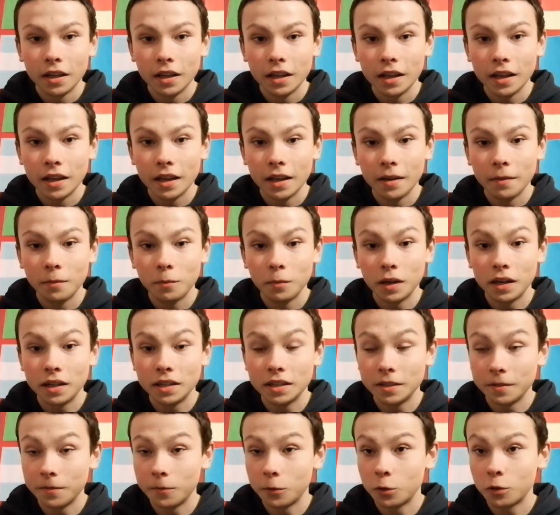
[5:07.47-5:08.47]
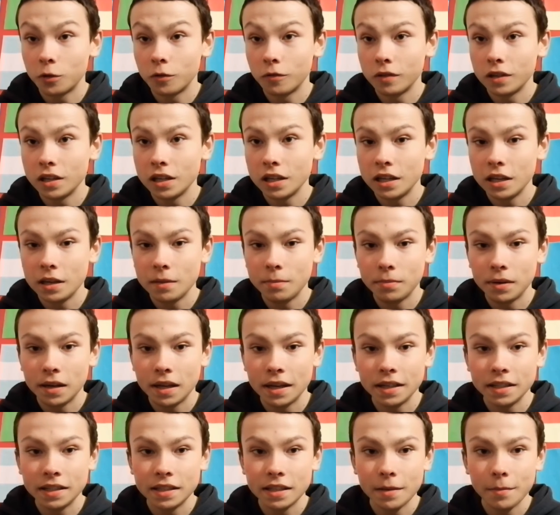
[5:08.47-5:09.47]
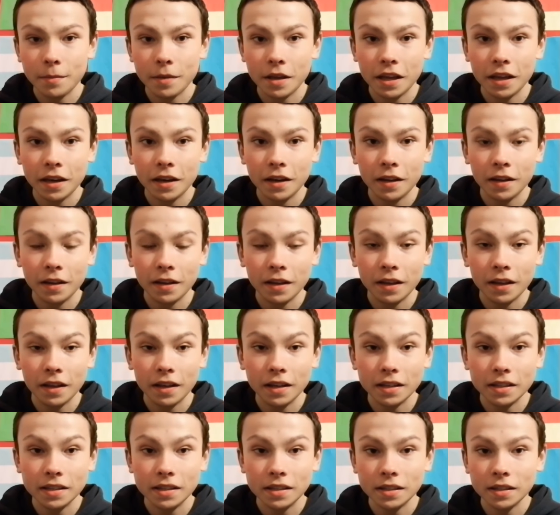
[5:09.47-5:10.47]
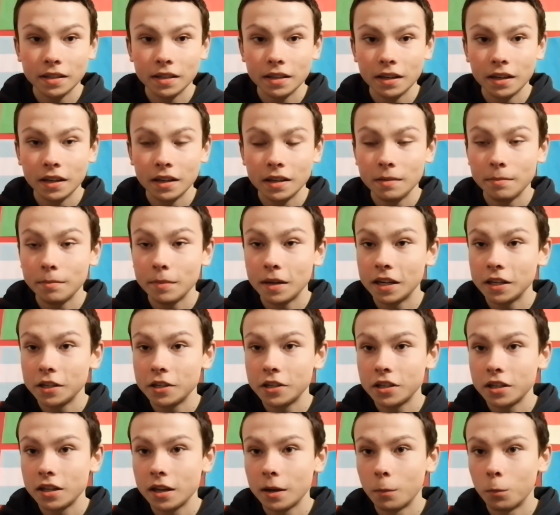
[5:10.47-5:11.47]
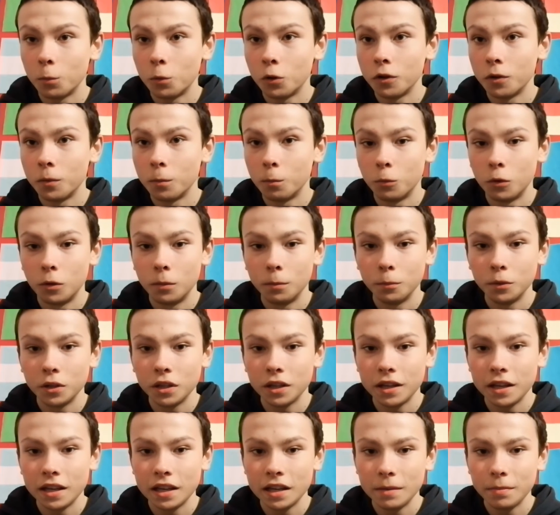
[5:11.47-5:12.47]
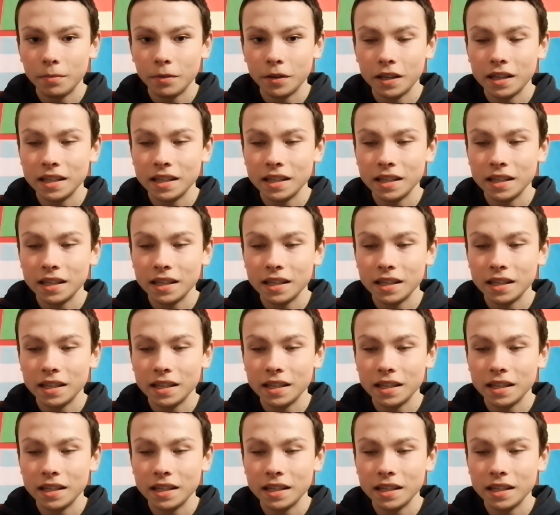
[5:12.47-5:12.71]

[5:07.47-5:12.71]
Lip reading: when Divock Origi played him in, and he managed to get one-on-one with the keeper.